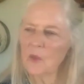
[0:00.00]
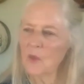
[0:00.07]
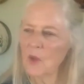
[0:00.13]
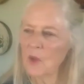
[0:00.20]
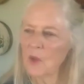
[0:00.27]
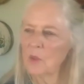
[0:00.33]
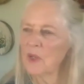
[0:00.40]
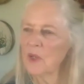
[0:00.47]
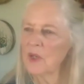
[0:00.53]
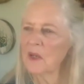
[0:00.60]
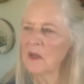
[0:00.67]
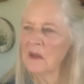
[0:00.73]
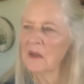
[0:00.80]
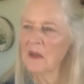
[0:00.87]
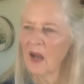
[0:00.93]
well put.
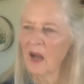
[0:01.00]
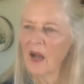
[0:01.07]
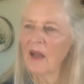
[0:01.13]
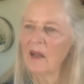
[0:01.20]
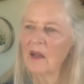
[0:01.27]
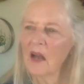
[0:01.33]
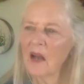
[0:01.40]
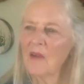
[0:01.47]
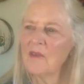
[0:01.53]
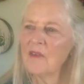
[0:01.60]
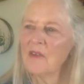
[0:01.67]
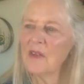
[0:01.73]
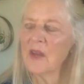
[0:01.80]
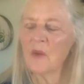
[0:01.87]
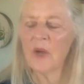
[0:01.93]
I
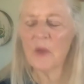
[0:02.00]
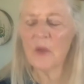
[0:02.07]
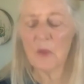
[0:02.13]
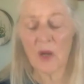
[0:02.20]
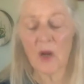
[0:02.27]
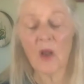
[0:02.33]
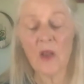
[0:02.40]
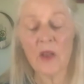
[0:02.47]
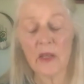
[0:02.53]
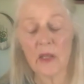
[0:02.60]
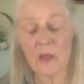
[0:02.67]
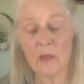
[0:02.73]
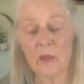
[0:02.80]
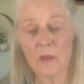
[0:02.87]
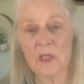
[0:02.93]
feel that way about all the
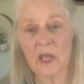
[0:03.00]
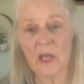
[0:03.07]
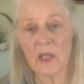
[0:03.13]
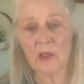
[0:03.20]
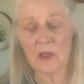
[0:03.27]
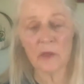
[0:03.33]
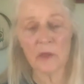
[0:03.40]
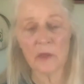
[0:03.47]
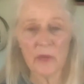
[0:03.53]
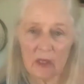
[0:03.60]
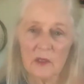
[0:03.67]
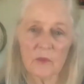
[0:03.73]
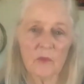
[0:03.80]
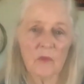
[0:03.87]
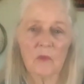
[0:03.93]
elements, actually,
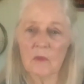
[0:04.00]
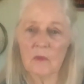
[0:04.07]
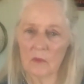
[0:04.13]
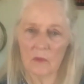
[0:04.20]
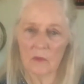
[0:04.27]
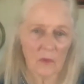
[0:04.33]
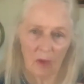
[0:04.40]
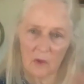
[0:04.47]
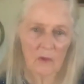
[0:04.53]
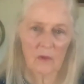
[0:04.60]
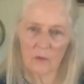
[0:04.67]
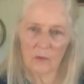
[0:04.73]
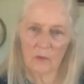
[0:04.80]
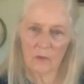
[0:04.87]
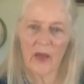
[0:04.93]
because
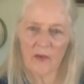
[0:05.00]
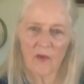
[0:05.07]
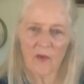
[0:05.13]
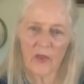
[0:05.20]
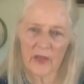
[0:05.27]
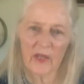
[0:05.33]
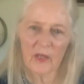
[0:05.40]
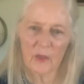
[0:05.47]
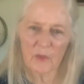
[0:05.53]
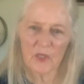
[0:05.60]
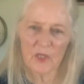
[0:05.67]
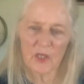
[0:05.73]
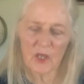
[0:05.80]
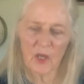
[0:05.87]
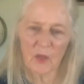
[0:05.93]
we have all the
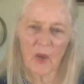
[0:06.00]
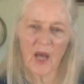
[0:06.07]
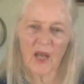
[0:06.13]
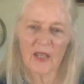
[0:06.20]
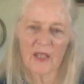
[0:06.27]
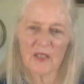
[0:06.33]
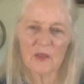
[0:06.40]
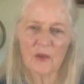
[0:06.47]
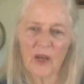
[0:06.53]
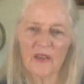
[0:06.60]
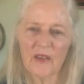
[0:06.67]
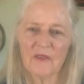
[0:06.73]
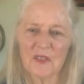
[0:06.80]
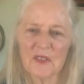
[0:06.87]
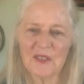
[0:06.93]
elements in our body. So I
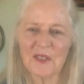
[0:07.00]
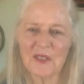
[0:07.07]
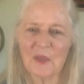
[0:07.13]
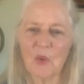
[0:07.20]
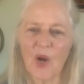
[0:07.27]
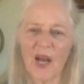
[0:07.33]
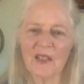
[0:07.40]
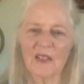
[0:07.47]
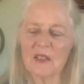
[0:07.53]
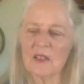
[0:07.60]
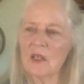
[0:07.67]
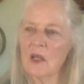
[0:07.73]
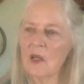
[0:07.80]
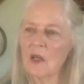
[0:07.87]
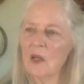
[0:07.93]
have this little practice.
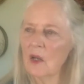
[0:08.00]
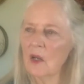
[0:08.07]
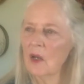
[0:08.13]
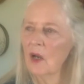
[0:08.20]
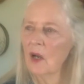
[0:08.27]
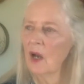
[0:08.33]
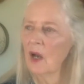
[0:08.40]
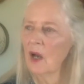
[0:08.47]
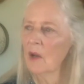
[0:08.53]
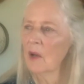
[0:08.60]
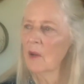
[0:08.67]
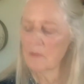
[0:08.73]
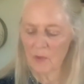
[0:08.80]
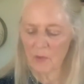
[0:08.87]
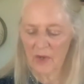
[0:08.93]

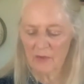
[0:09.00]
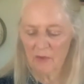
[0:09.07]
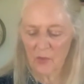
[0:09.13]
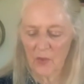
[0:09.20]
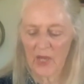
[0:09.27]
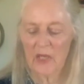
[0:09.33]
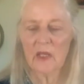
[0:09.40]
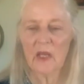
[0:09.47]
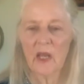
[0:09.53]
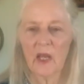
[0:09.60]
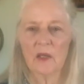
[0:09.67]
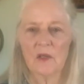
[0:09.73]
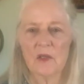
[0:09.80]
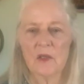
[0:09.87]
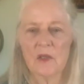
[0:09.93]
We have a rain
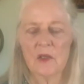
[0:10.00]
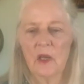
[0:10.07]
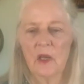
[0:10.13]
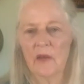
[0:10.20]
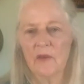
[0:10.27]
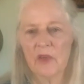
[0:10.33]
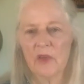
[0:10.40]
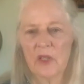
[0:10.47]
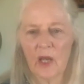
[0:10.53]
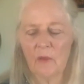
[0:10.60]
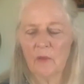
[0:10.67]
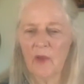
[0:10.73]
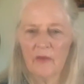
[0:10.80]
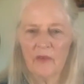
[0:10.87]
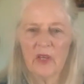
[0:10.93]
gauge, and every
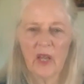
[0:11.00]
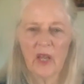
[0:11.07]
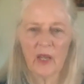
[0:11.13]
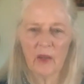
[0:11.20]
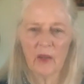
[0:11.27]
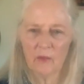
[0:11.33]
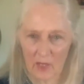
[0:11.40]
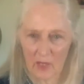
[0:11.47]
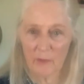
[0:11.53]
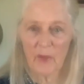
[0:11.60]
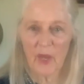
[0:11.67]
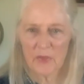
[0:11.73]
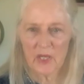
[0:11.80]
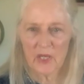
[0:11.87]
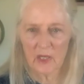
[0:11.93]
day when I'm
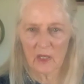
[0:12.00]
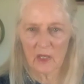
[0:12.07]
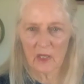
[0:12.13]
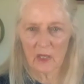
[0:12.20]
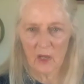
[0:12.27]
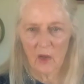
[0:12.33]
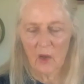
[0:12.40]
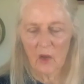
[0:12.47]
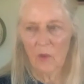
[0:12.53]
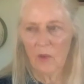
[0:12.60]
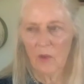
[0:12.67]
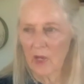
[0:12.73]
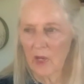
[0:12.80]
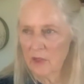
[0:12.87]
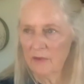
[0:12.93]
emptying it, what
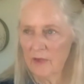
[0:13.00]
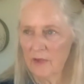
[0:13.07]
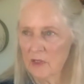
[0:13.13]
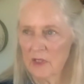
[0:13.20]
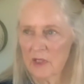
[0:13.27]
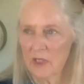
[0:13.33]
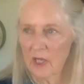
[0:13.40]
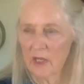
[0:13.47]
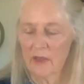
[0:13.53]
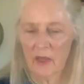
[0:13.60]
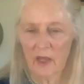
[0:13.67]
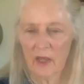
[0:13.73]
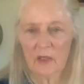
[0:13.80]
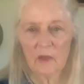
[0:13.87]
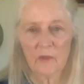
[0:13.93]
I do first is I
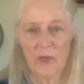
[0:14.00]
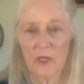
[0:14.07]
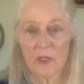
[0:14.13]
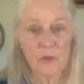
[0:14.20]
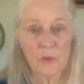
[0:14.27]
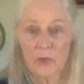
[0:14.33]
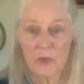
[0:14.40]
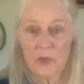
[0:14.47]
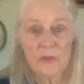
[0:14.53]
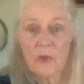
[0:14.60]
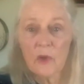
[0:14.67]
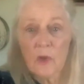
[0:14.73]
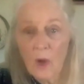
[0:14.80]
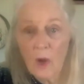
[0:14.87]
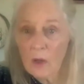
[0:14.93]
thank the rains, which have
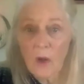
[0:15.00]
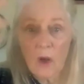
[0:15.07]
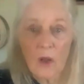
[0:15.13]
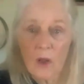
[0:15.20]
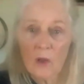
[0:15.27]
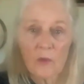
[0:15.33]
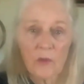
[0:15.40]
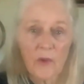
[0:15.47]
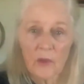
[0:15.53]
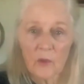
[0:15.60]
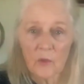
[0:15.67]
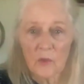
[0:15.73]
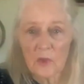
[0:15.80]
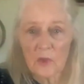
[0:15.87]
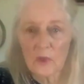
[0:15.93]
gone all around the
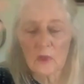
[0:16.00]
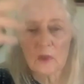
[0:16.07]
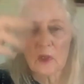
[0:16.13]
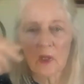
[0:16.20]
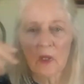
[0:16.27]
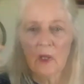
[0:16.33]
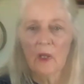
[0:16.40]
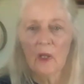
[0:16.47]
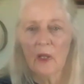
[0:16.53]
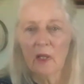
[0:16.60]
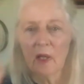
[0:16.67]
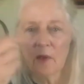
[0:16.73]
world, and I